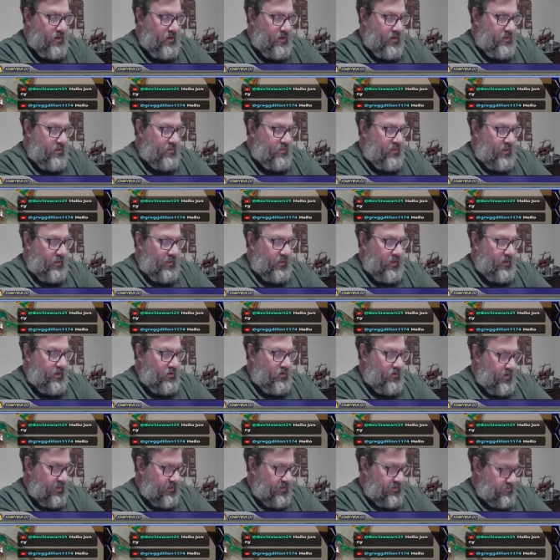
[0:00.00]
that Lego
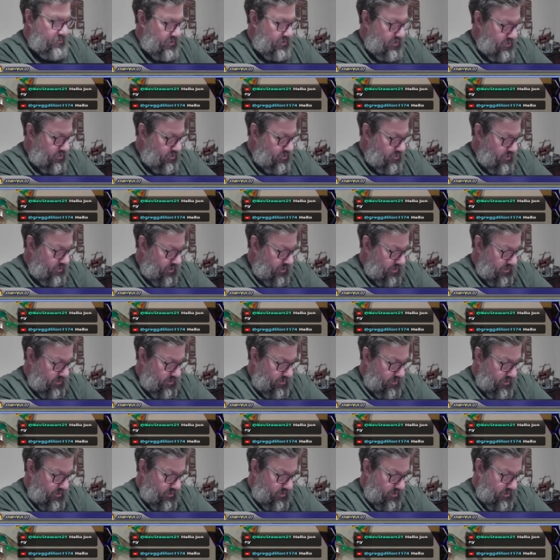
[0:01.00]
has been doing
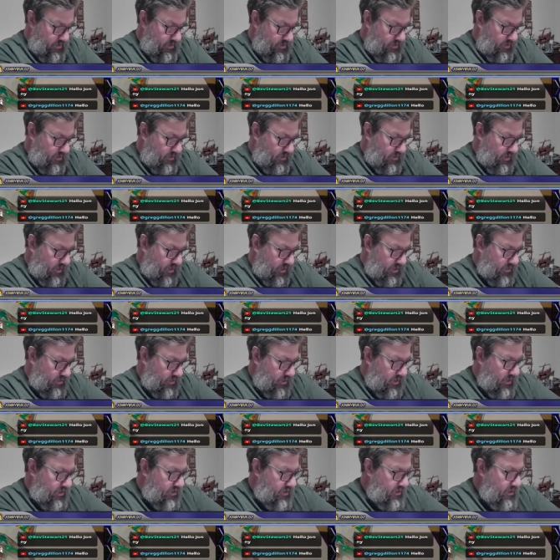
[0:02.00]
lately,